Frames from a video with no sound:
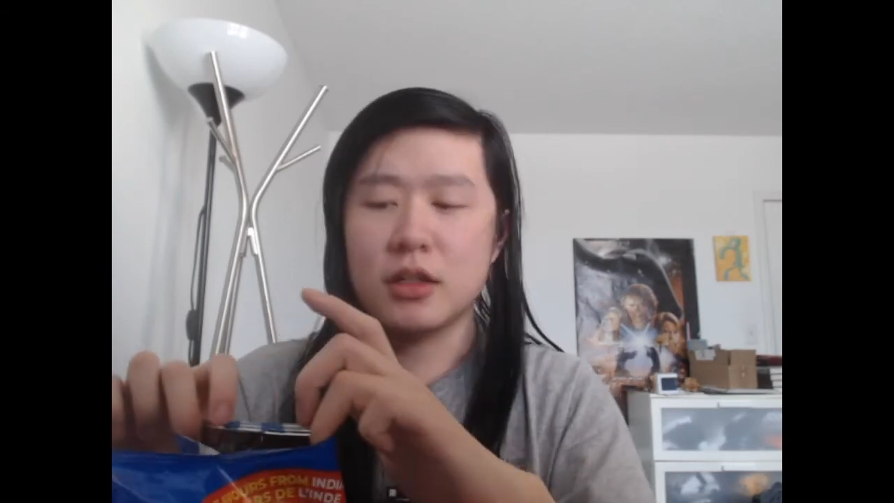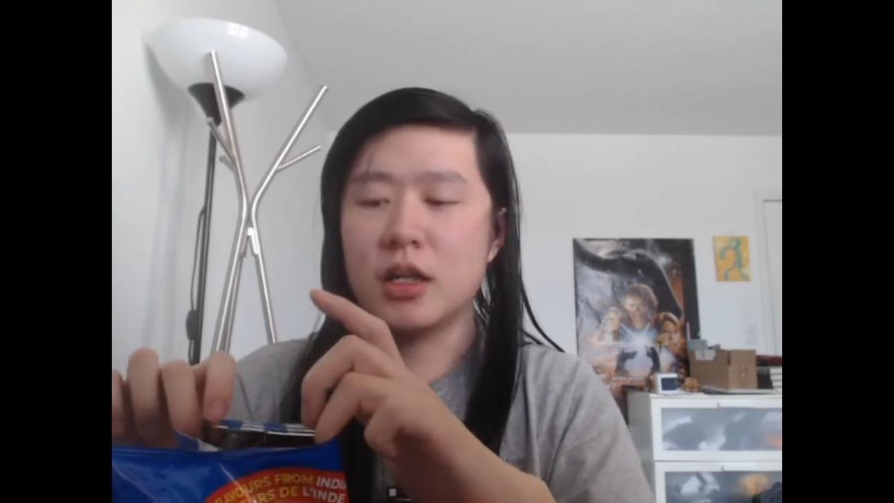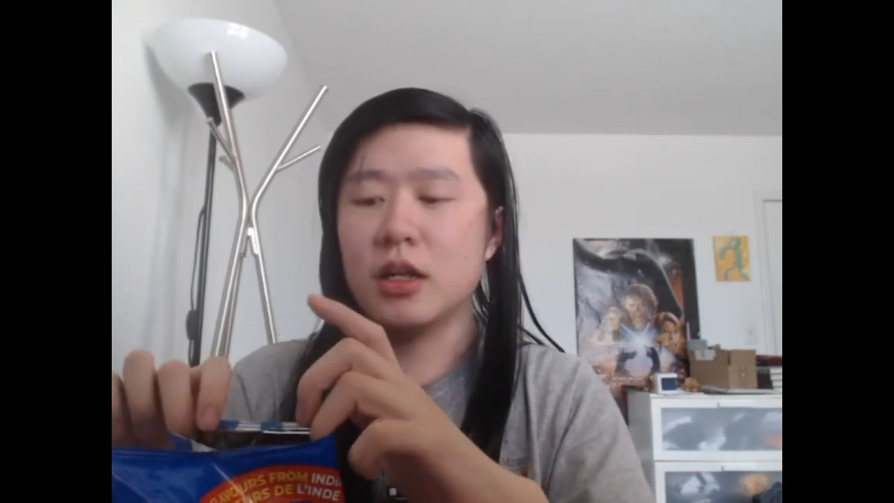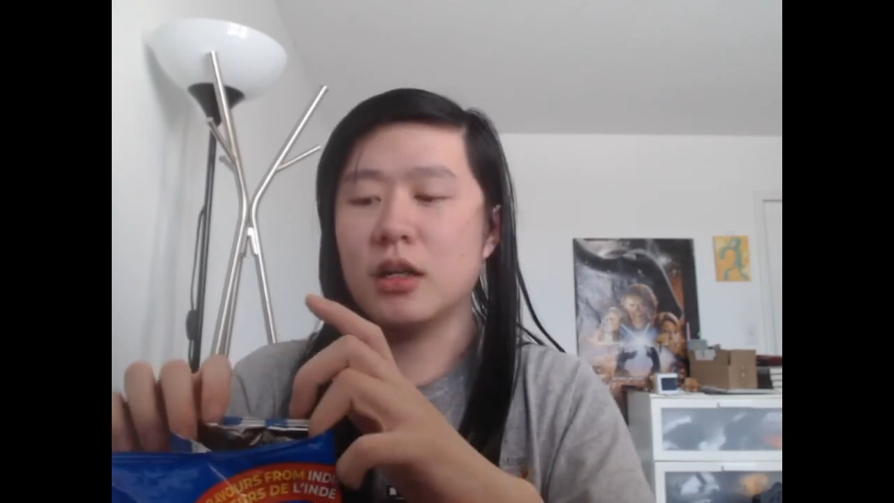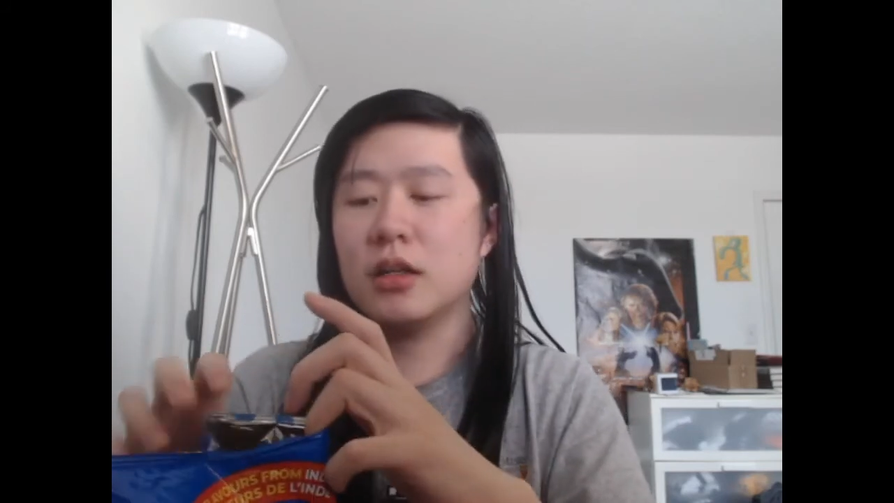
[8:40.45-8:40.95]

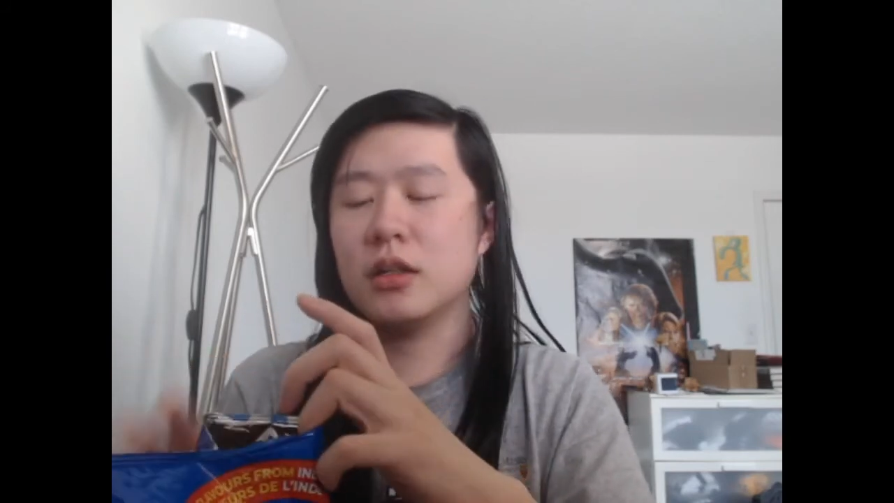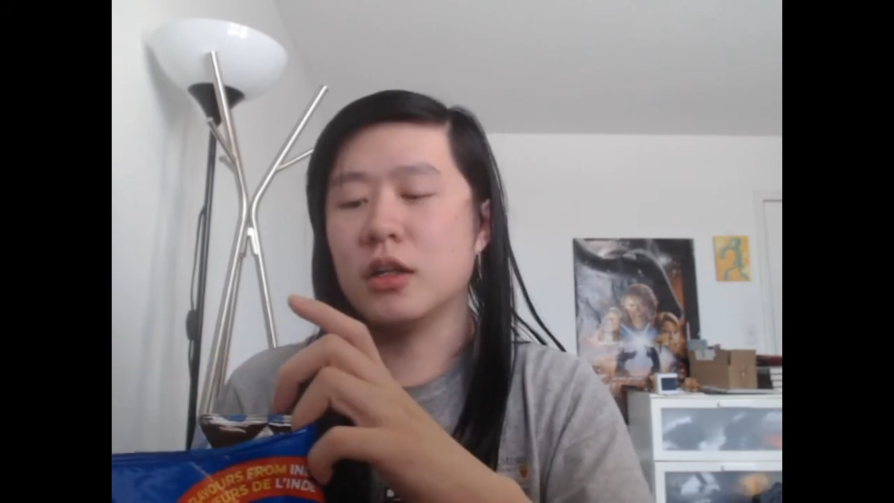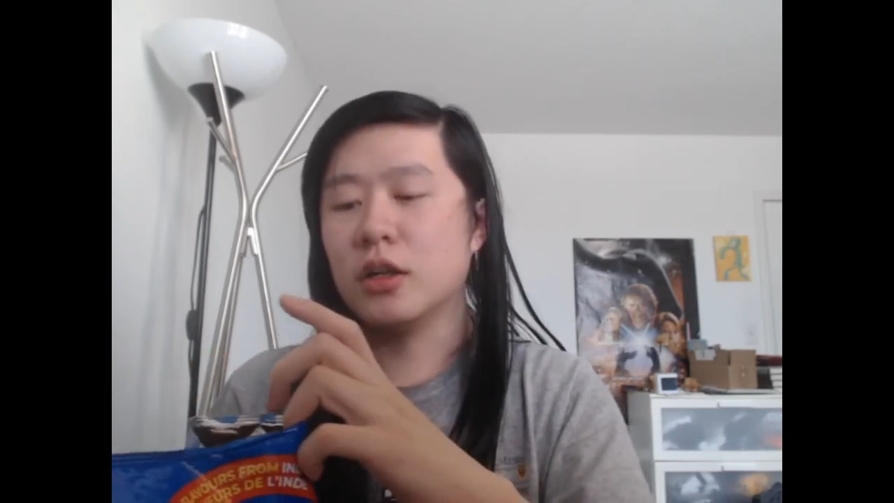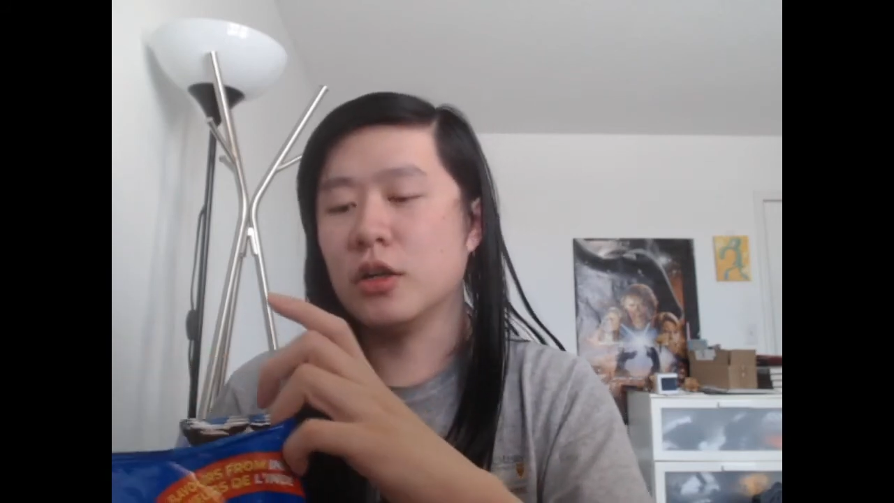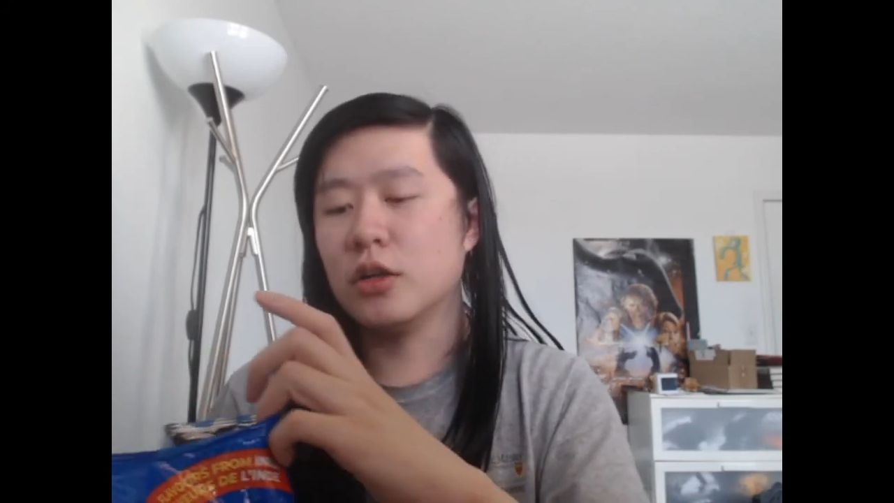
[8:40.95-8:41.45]

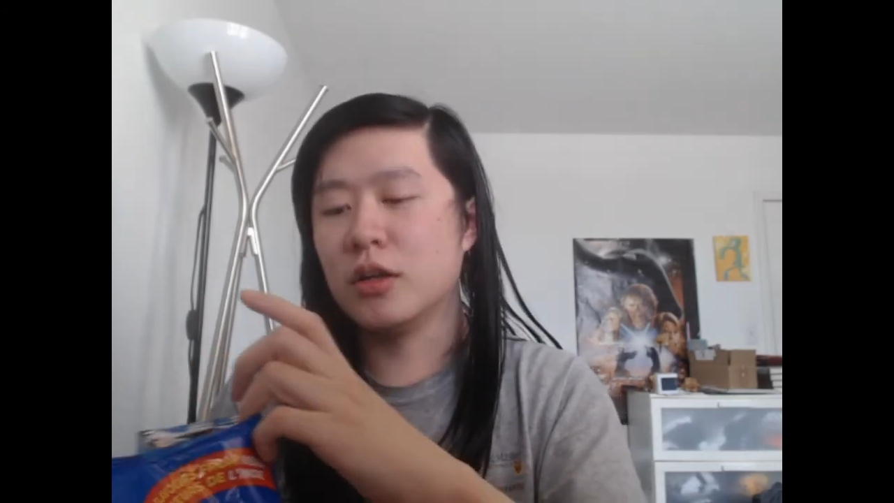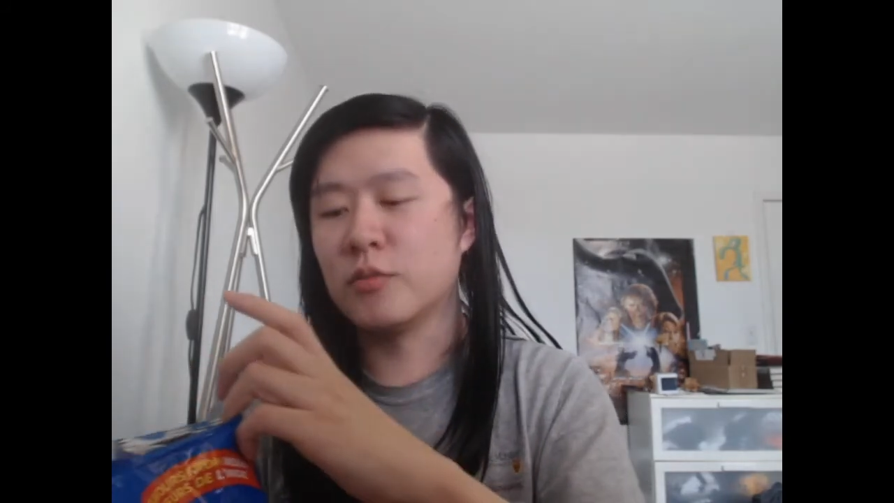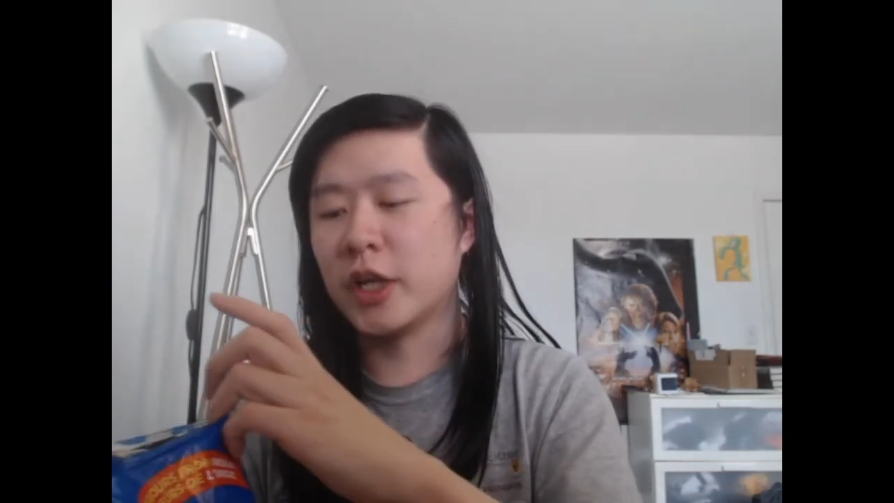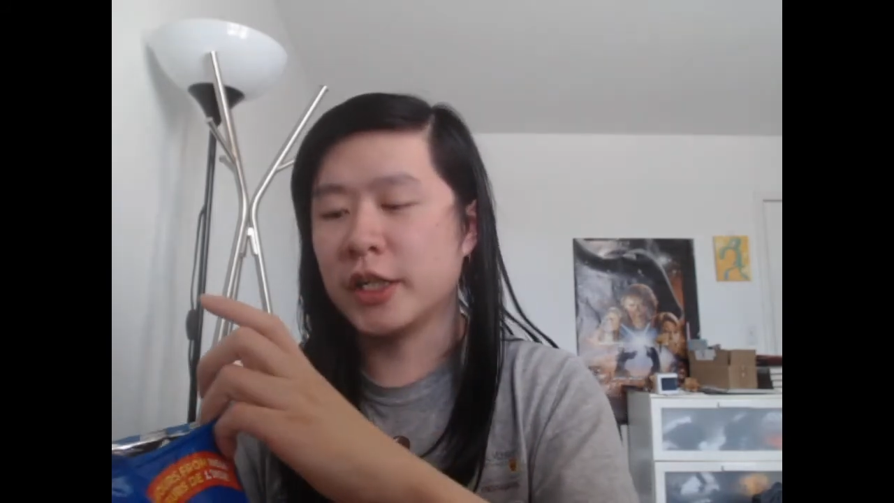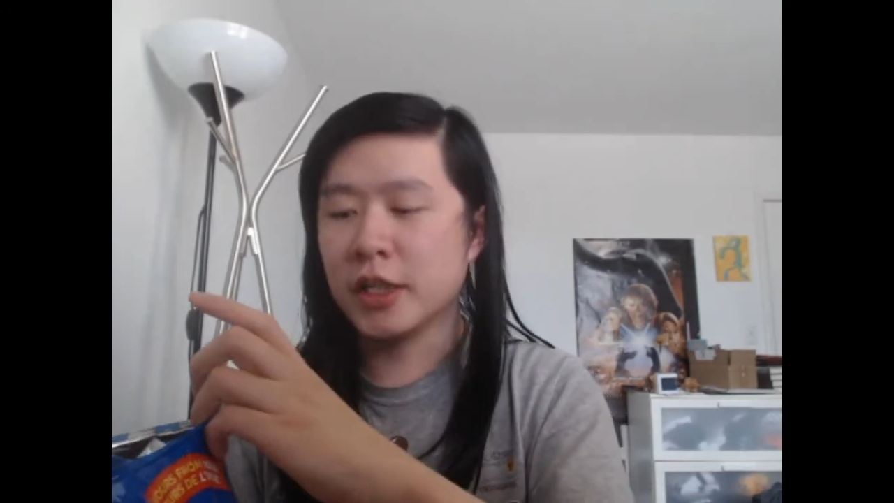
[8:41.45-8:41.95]
I'm
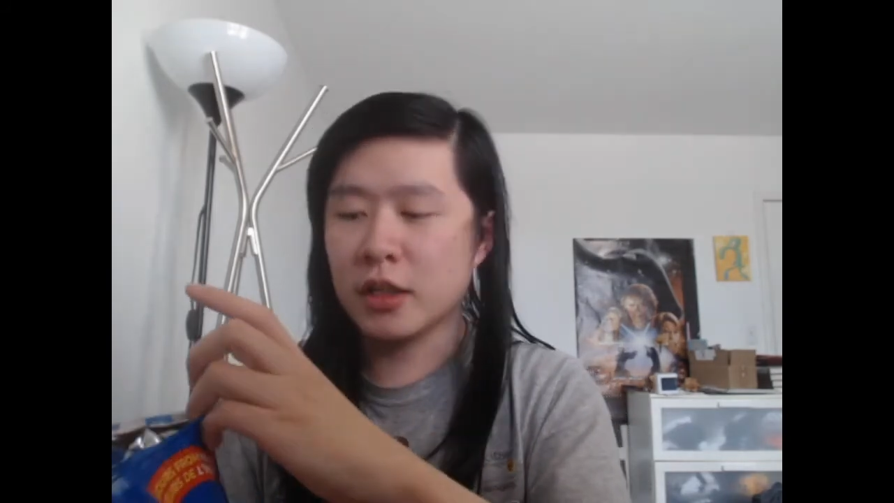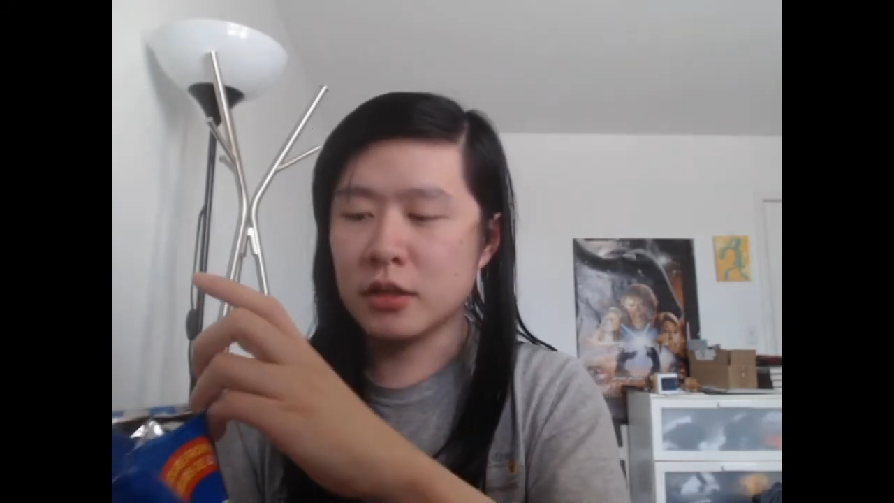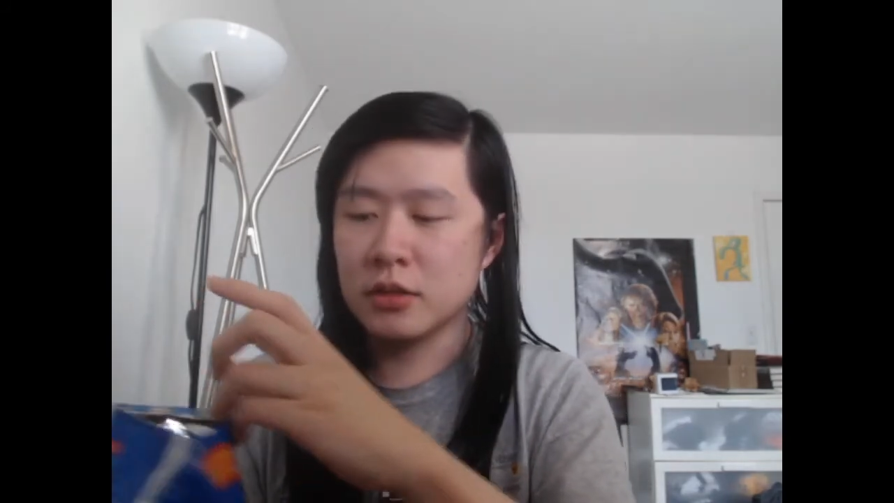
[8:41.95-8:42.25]
right again.